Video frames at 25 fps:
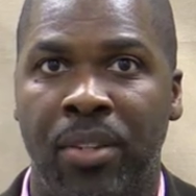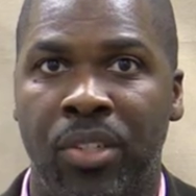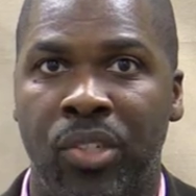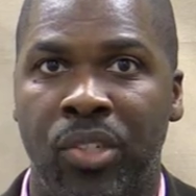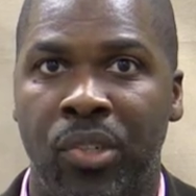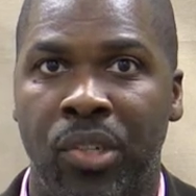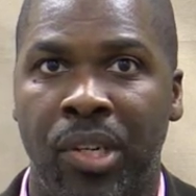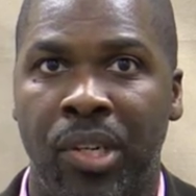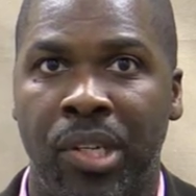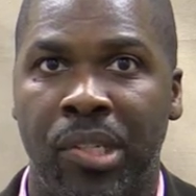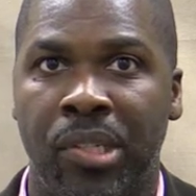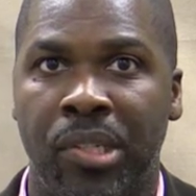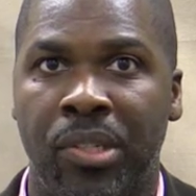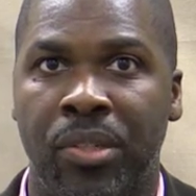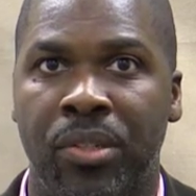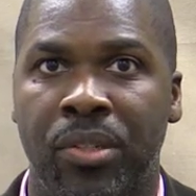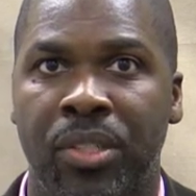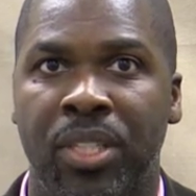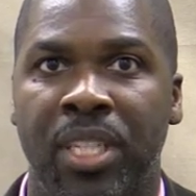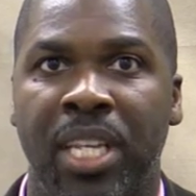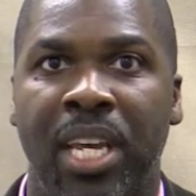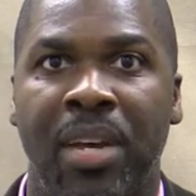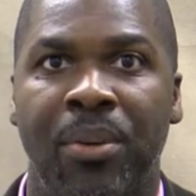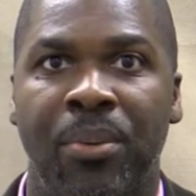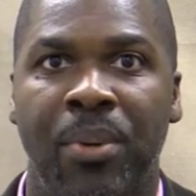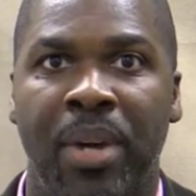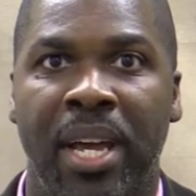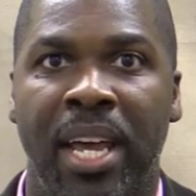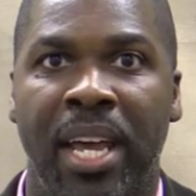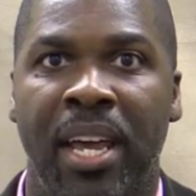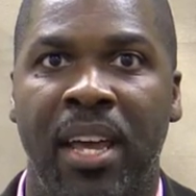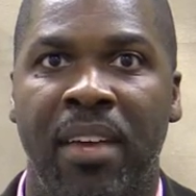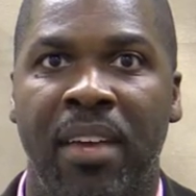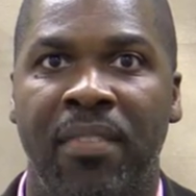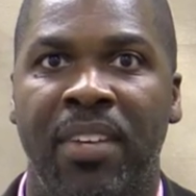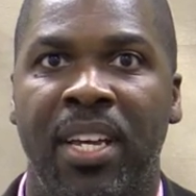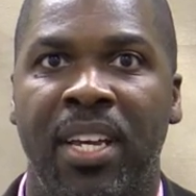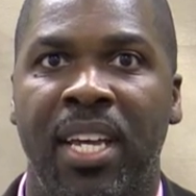instructors that will
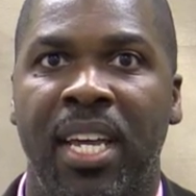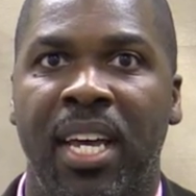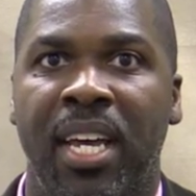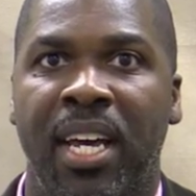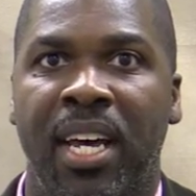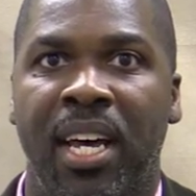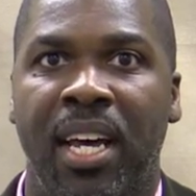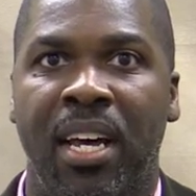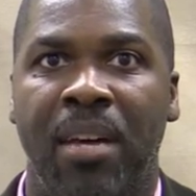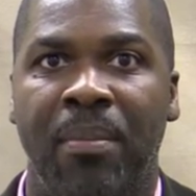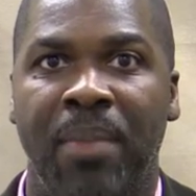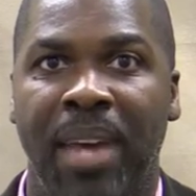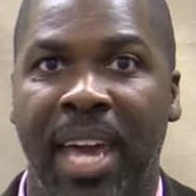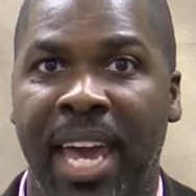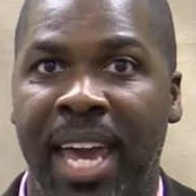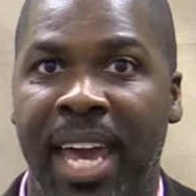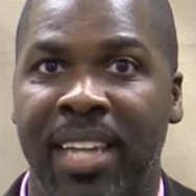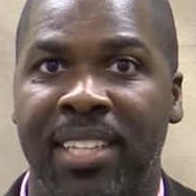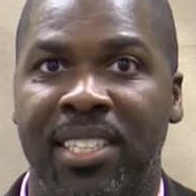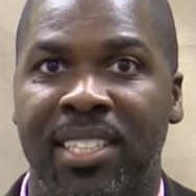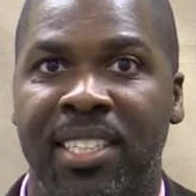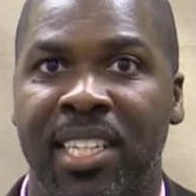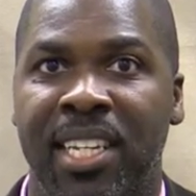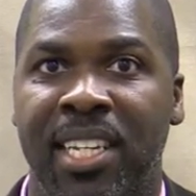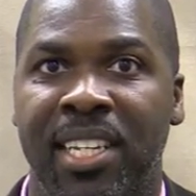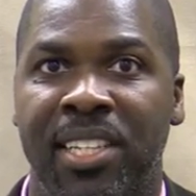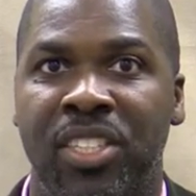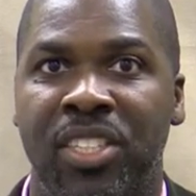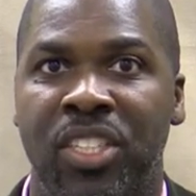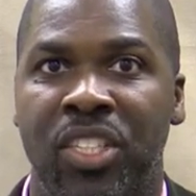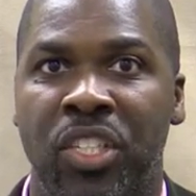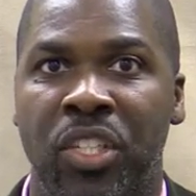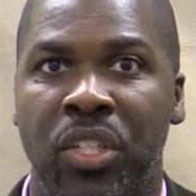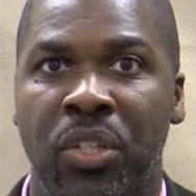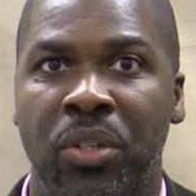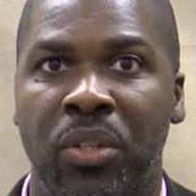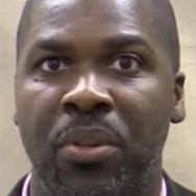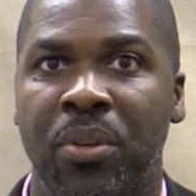have um, access
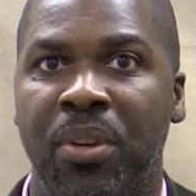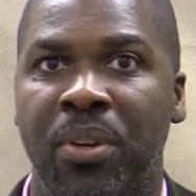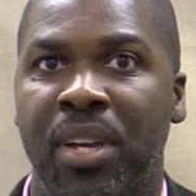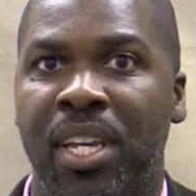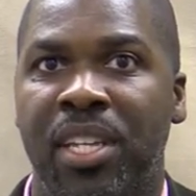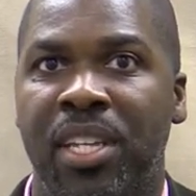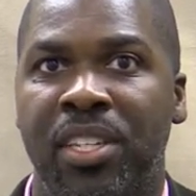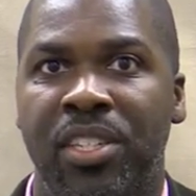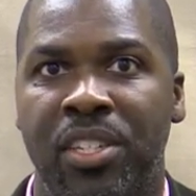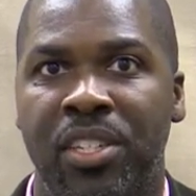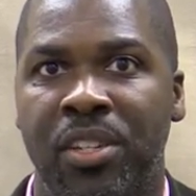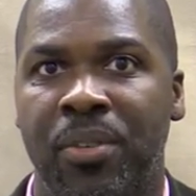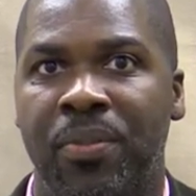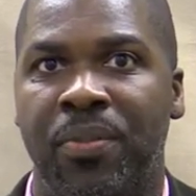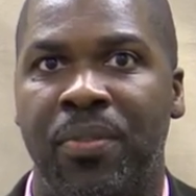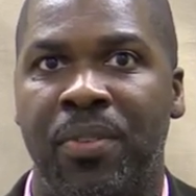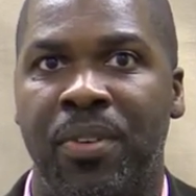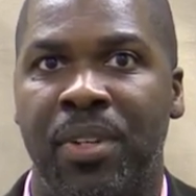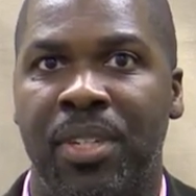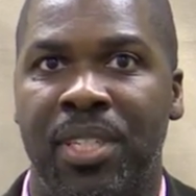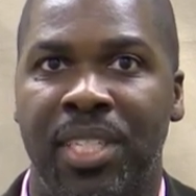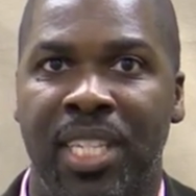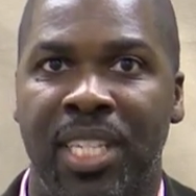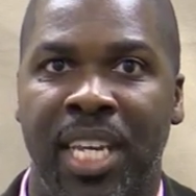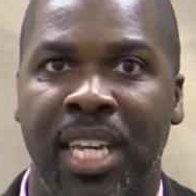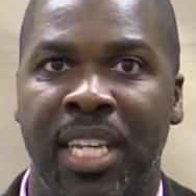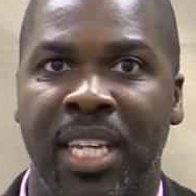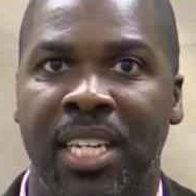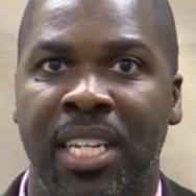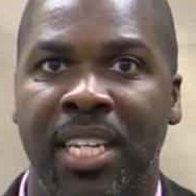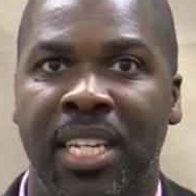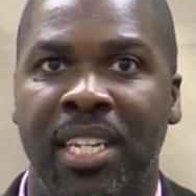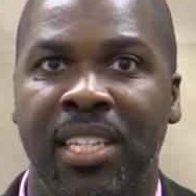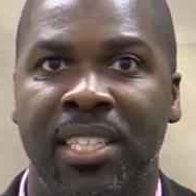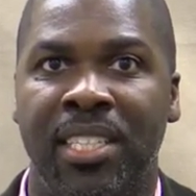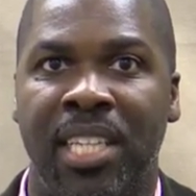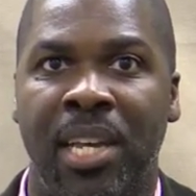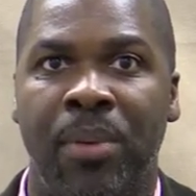to different
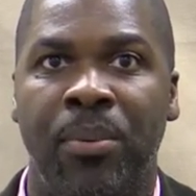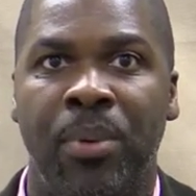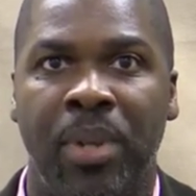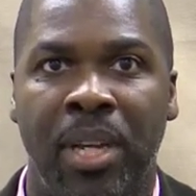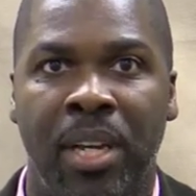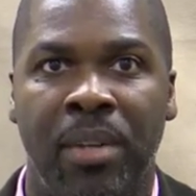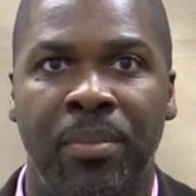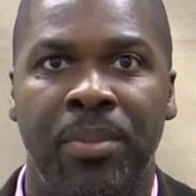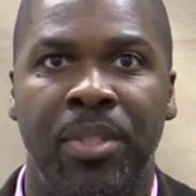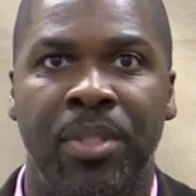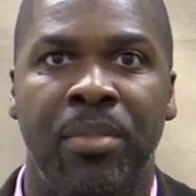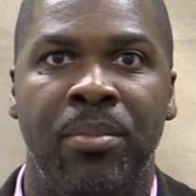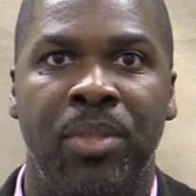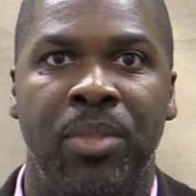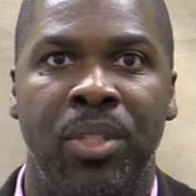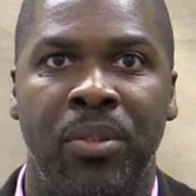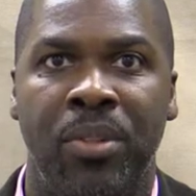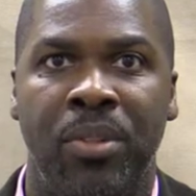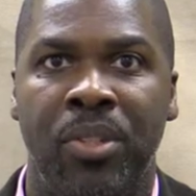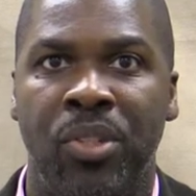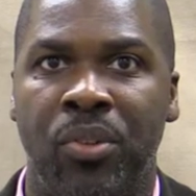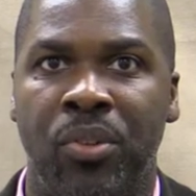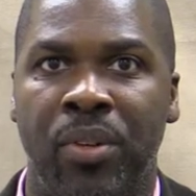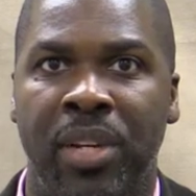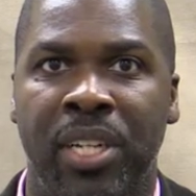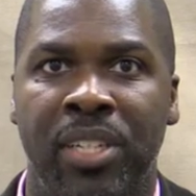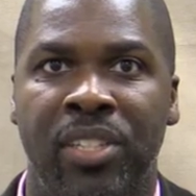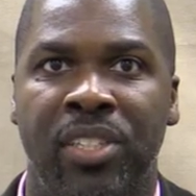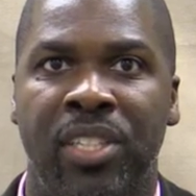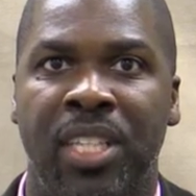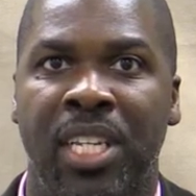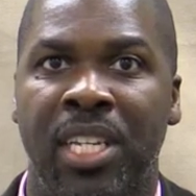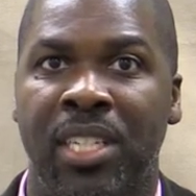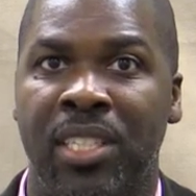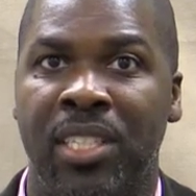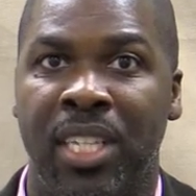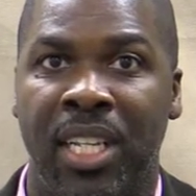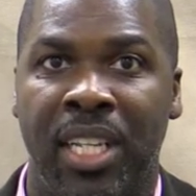techniques that will help them to address
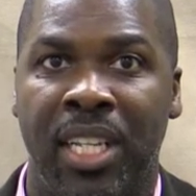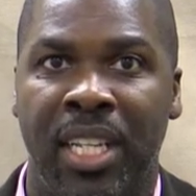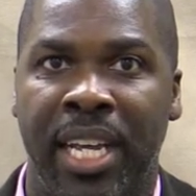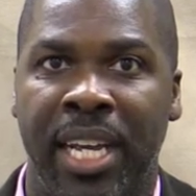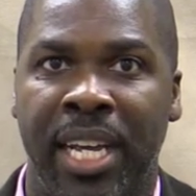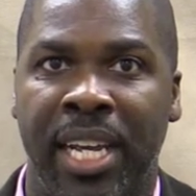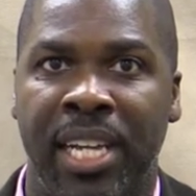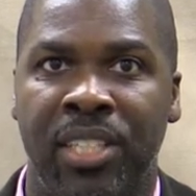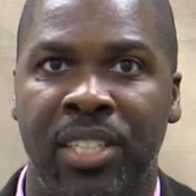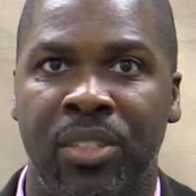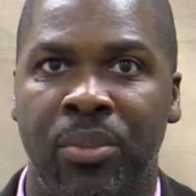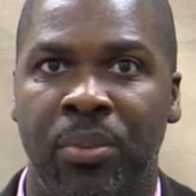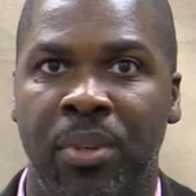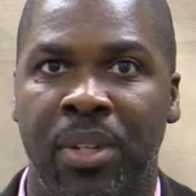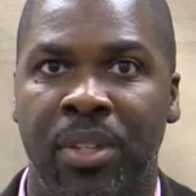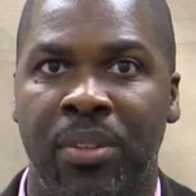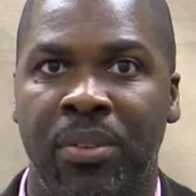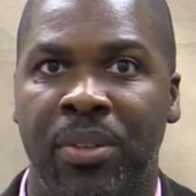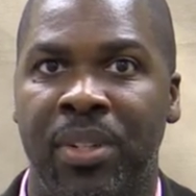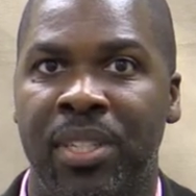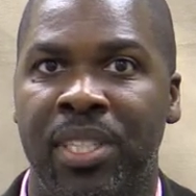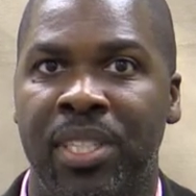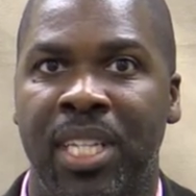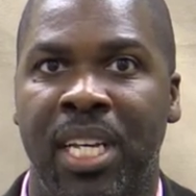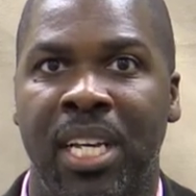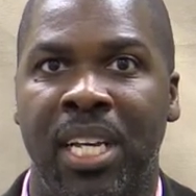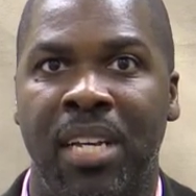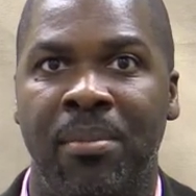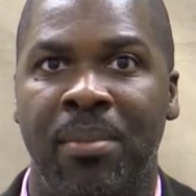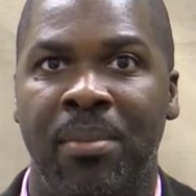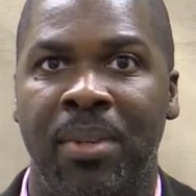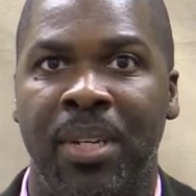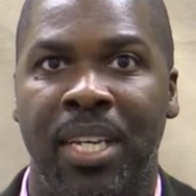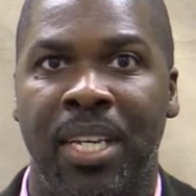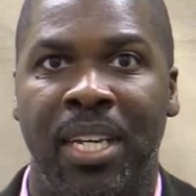things in class, whether it's um,